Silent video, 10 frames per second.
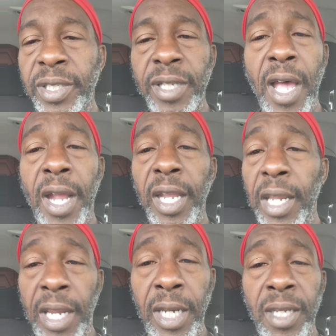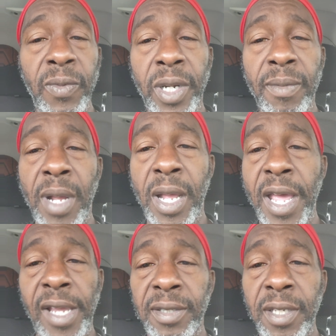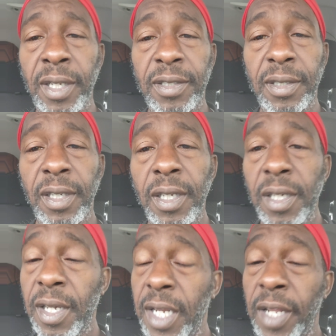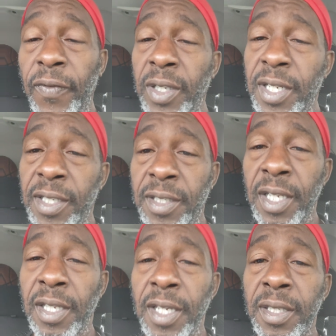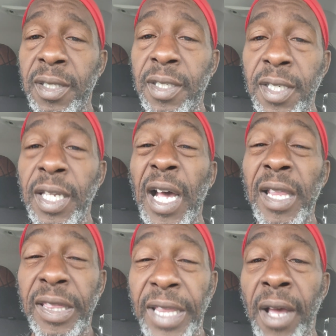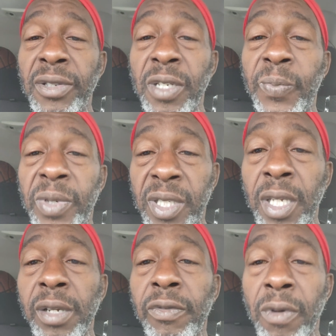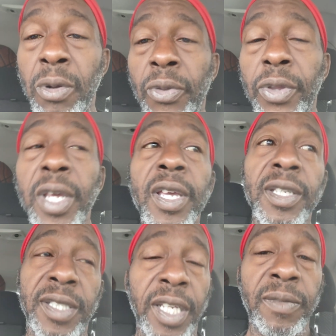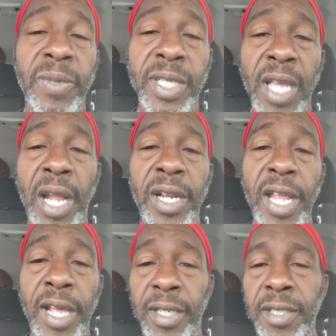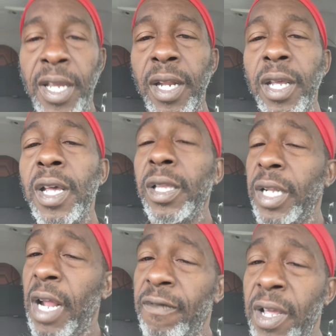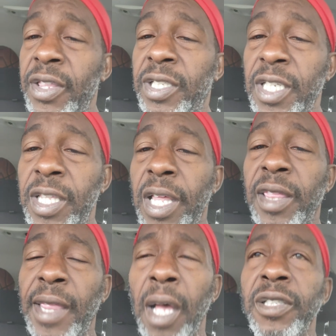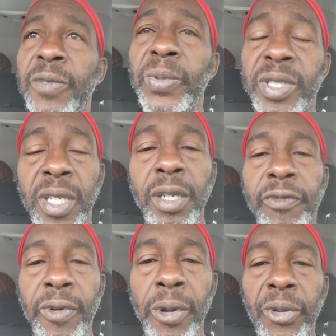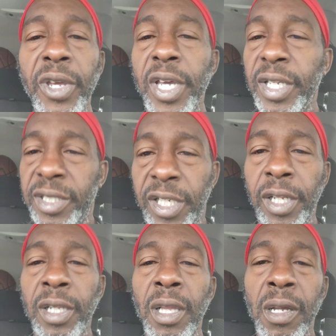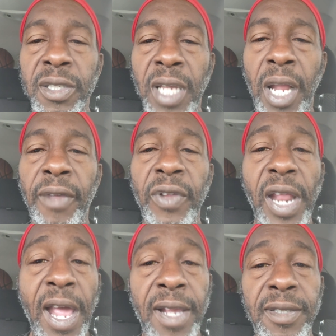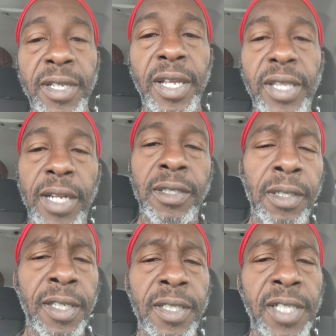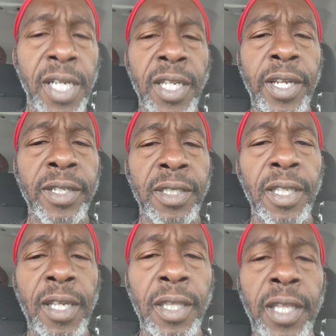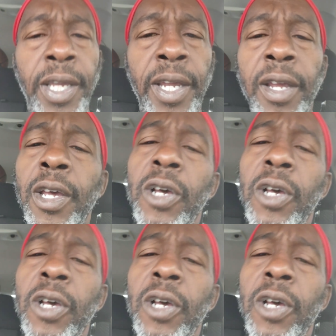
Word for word: beside any one of my assets. And if it takes 10 years to see a thousand percent growth, sitting beside an asset, then I'd rather see that thousand percent growth sitting alongside of an asset that took it 10 years to get there,